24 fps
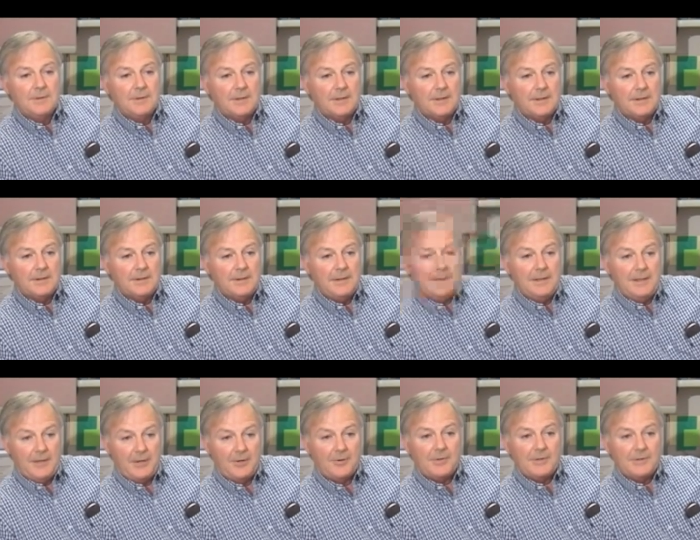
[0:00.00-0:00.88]
uh,
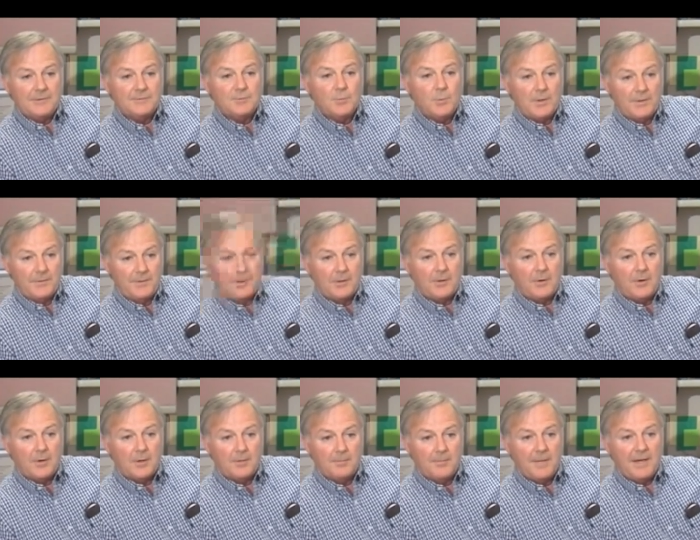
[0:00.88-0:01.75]
in areas where there
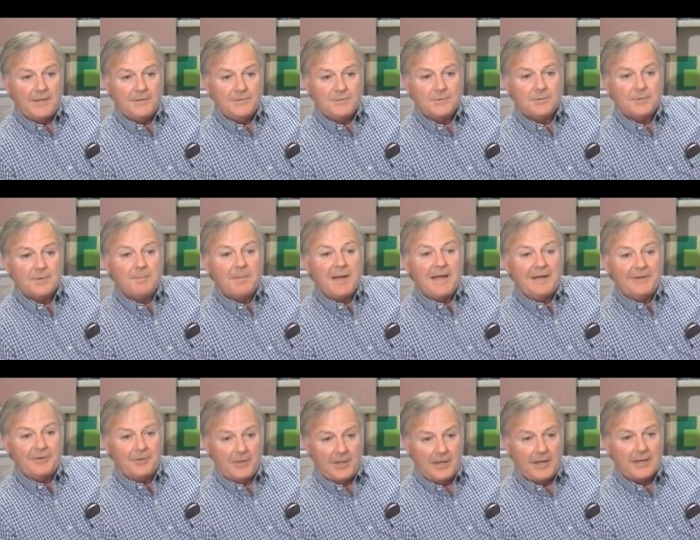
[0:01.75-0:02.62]
are major and
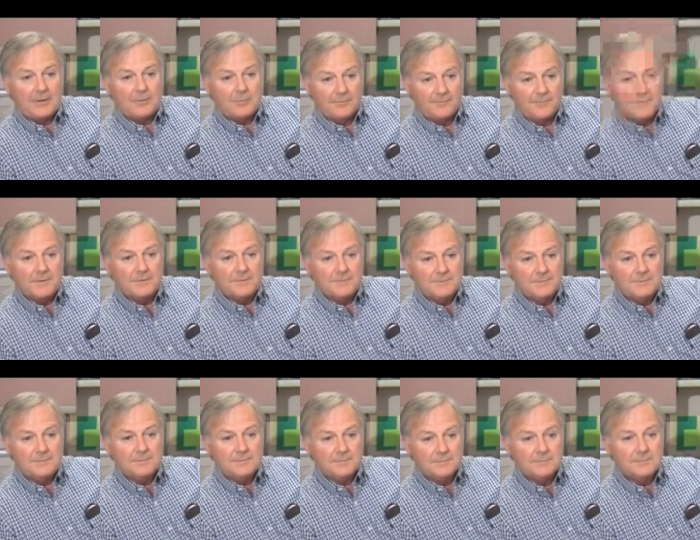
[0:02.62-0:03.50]
minor
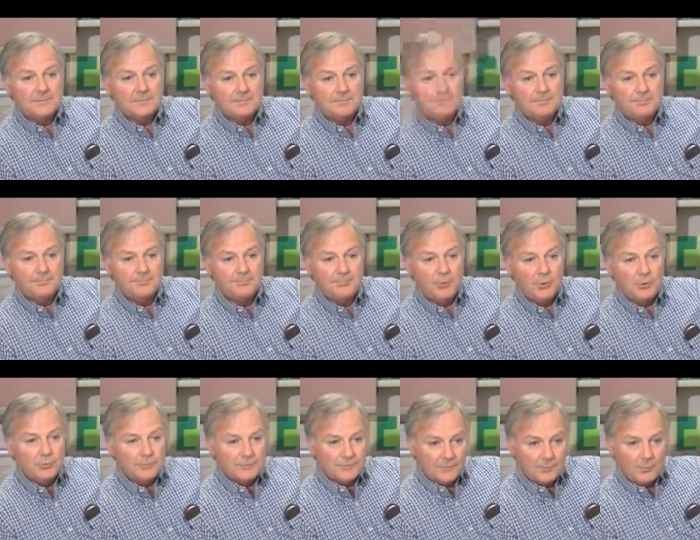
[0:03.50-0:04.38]
aquifers. And so
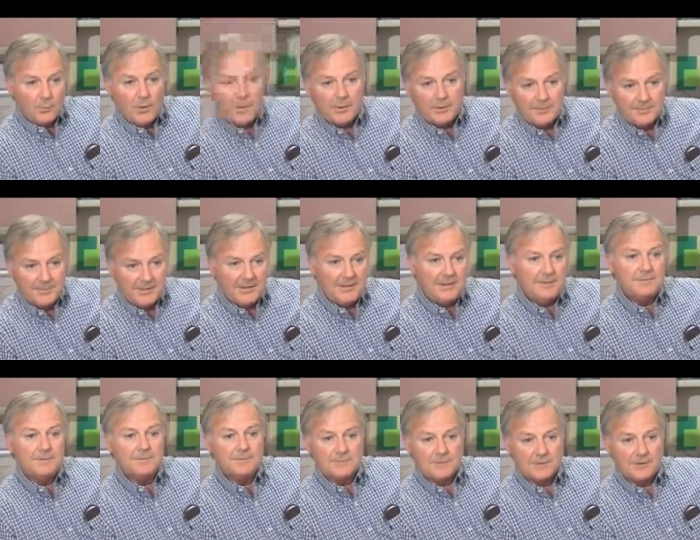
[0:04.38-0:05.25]
pools the water
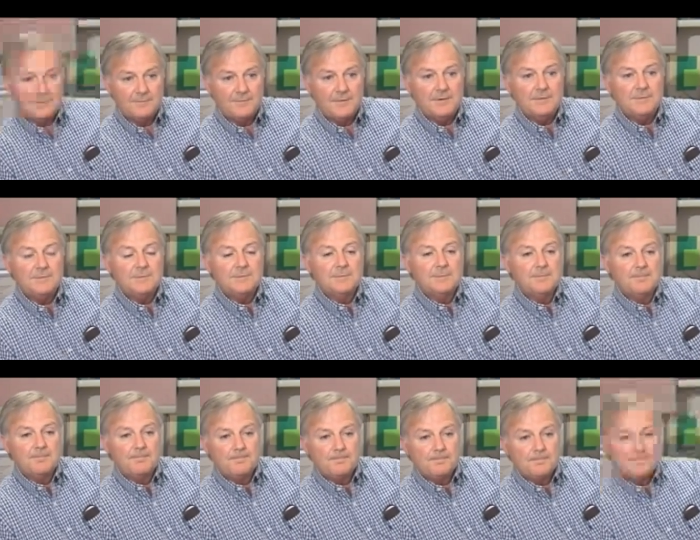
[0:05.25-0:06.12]
beneath the surface. They're